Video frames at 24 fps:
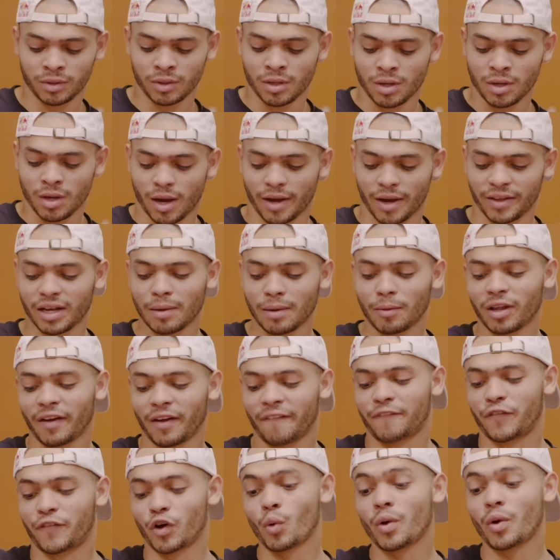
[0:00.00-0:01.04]
to be better
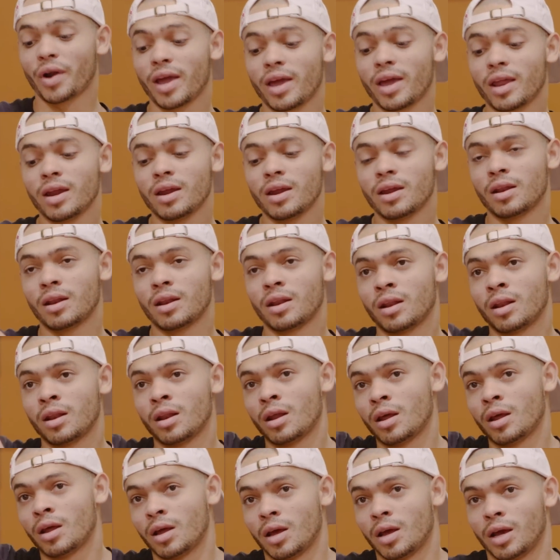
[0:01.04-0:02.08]
on that. And,
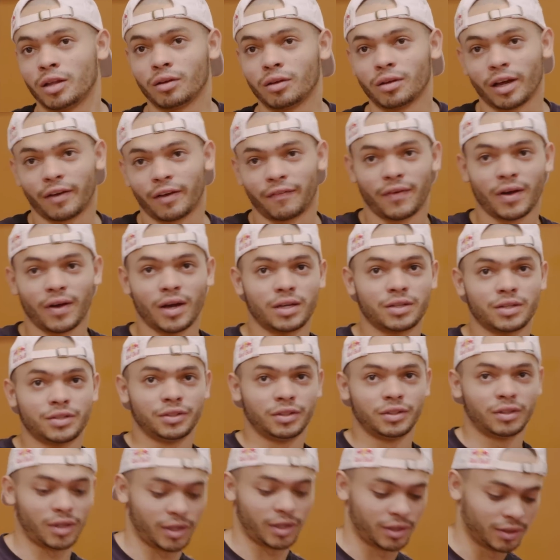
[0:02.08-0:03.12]
uh, and also I told him